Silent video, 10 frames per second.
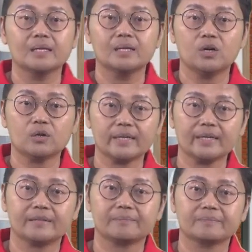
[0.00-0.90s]

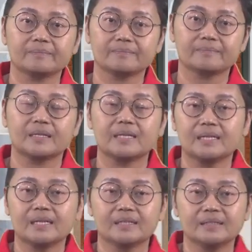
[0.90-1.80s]
Okay,
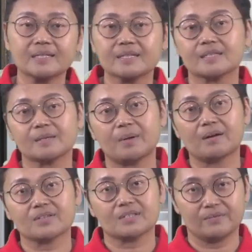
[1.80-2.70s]
this is
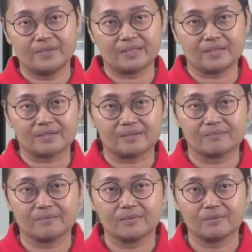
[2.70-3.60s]
about services,
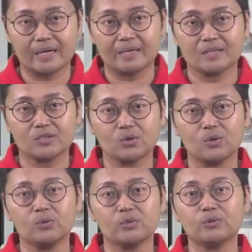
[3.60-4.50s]
right?
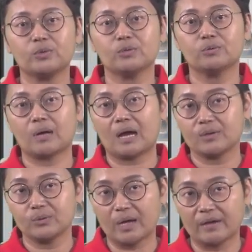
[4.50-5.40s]
So
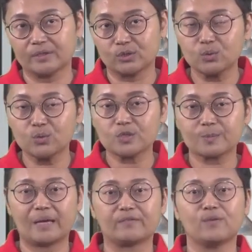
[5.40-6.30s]
you have the tools,
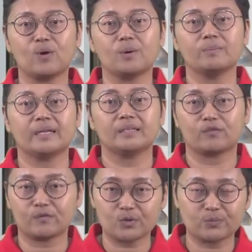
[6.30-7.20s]
platform, and
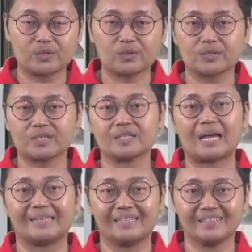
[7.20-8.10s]
of course resources.
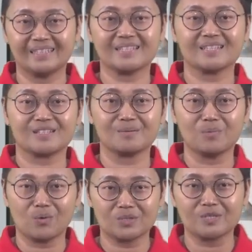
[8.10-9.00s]
I think this is the
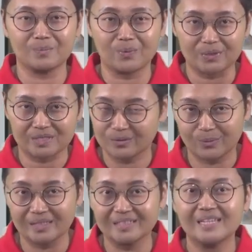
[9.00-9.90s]
most important
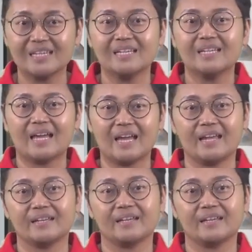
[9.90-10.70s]
one, and